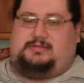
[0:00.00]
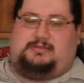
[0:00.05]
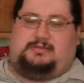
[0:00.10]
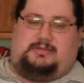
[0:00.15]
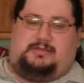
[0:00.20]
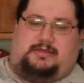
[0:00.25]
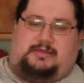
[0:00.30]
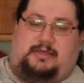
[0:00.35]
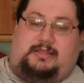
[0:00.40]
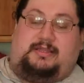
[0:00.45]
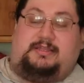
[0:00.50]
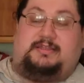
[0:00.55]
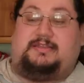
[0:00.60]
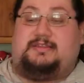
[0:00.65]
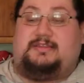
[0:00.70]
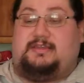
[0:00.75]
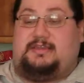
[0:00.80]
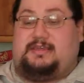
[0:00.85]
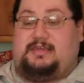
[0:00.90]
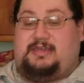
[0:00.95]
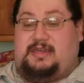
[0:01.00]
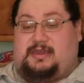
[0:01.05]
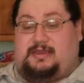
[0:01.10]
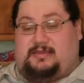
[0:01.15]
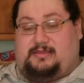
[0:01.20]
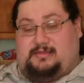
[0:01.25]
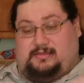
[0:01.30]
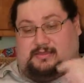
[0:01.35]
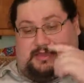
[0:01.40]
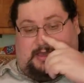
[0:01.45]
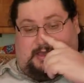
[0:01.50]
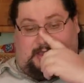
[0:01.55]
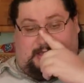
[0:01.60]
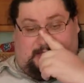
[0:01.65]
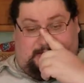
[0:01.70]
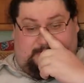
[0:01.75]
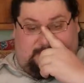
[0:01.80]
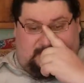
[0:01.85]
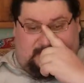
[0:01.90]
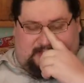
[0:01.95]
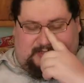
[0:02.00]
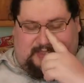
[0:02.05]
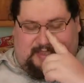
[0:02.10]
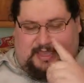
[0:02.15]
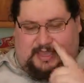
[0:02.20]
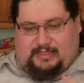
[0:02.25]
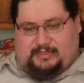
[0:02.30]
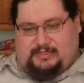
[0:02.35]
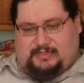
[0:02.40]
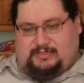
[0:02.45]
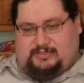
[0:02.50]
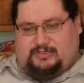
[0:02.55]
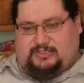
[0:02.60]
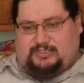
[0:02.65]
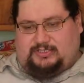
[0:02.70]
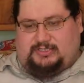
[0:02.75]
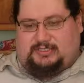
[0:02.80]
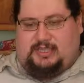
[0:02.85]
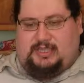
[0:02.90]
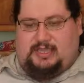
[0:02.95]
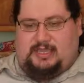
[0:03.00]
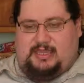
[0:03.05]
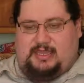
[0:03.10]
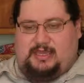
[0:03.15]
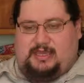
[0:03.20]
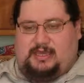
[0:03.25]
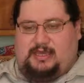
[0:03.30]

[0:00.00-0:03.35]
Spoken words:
And this is the kit. It's not just the.